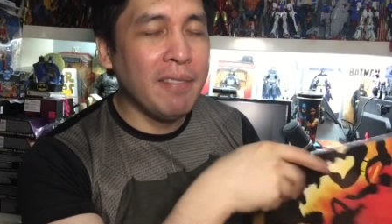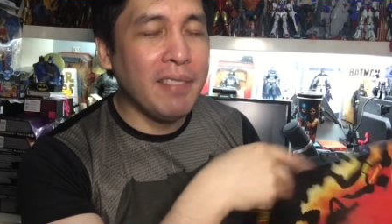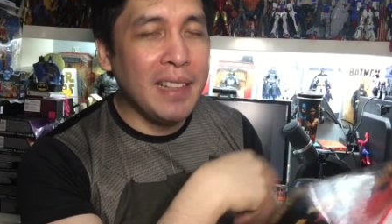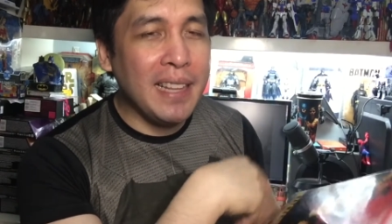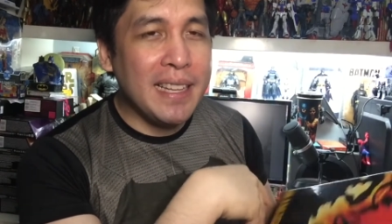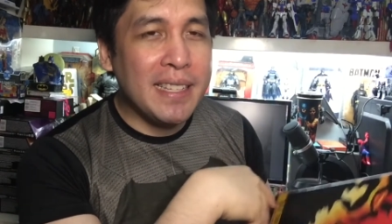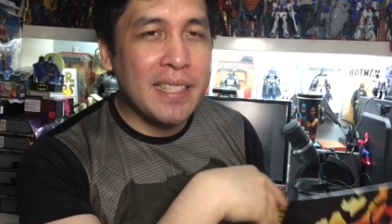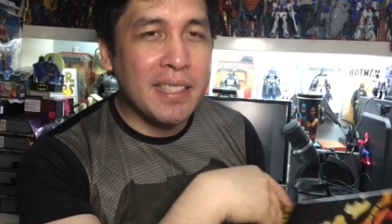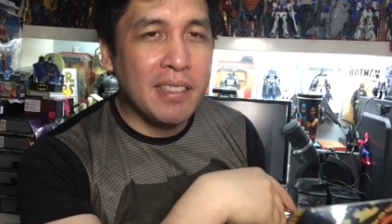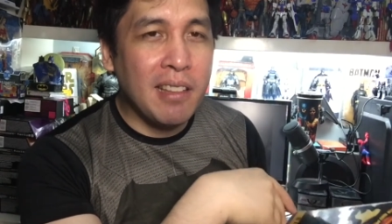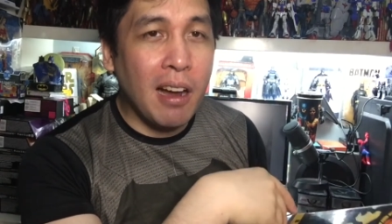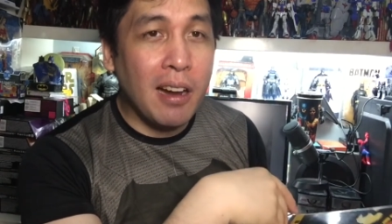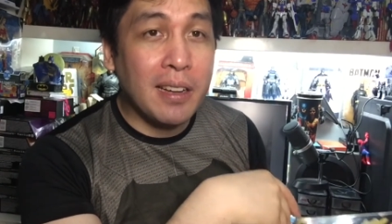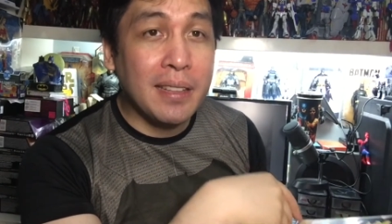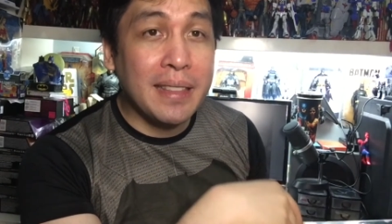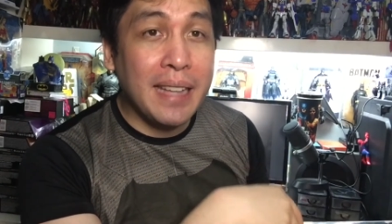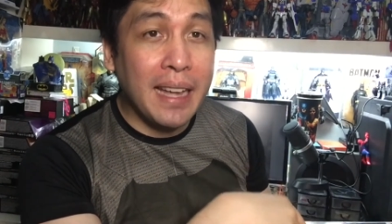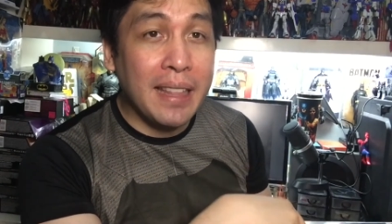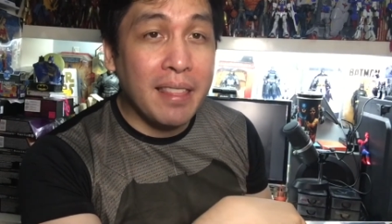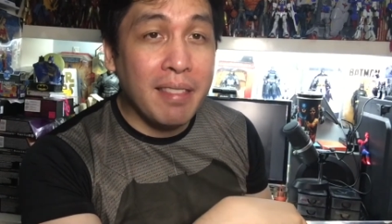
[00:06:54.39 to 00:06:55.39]
released
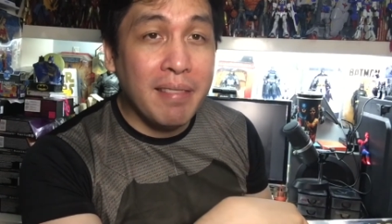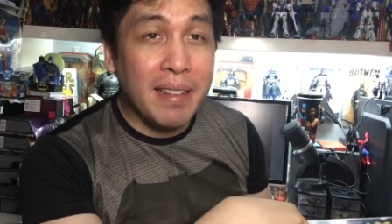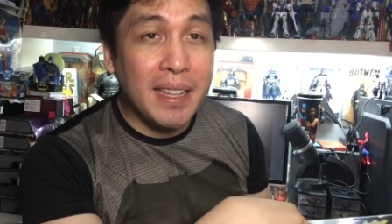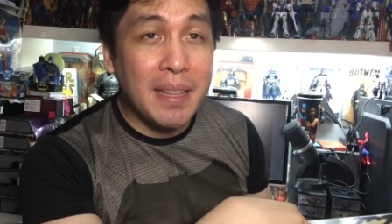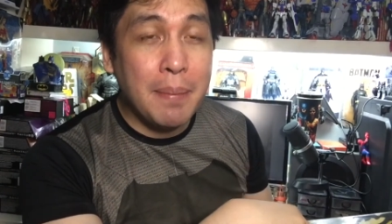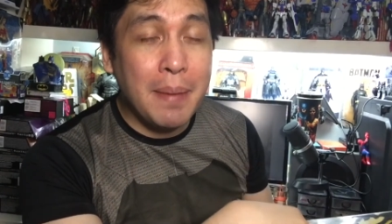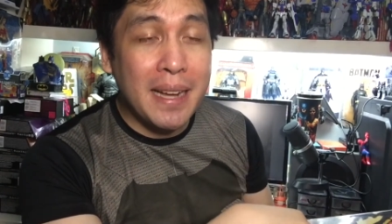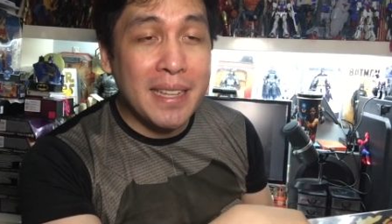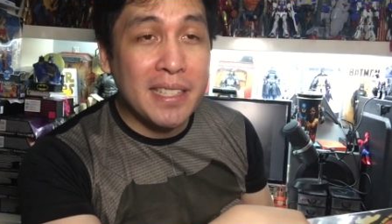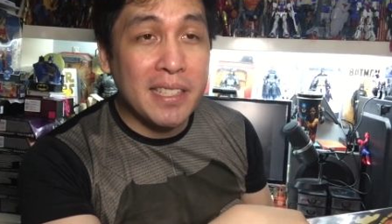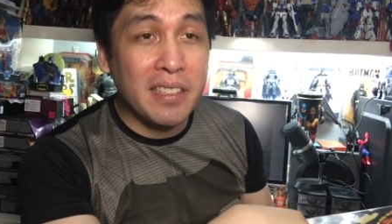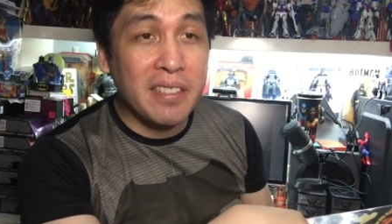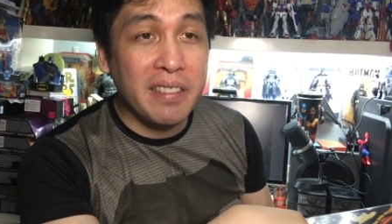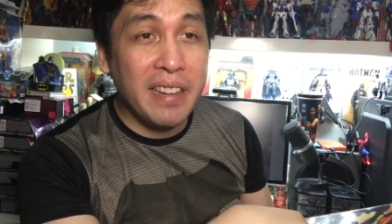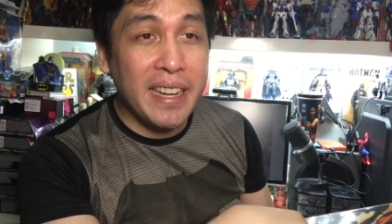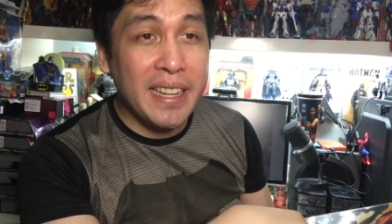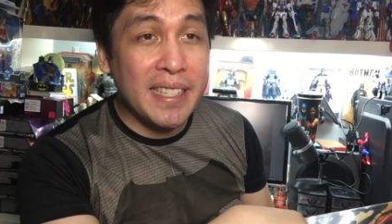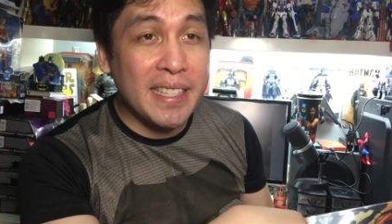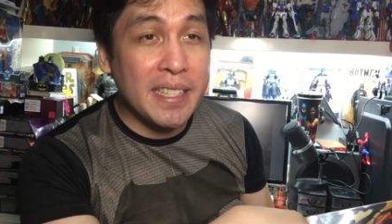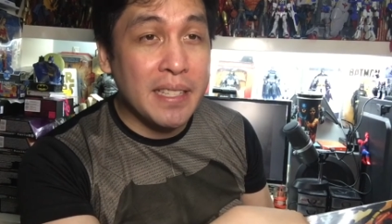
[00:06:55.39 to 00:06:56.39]
Dark Knight 3, The Master
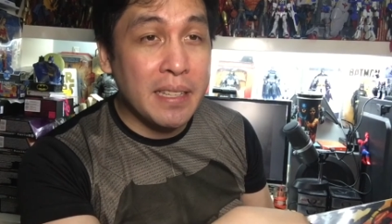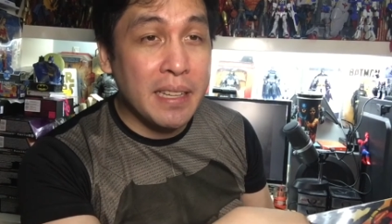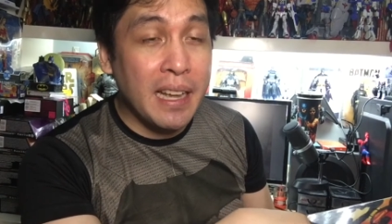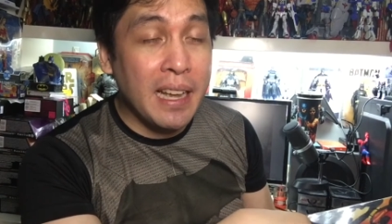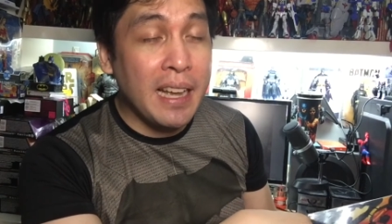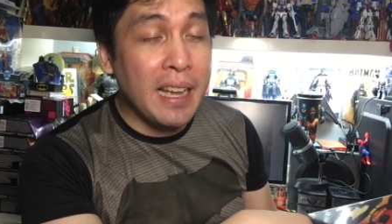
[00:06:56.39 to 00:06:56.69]
Race,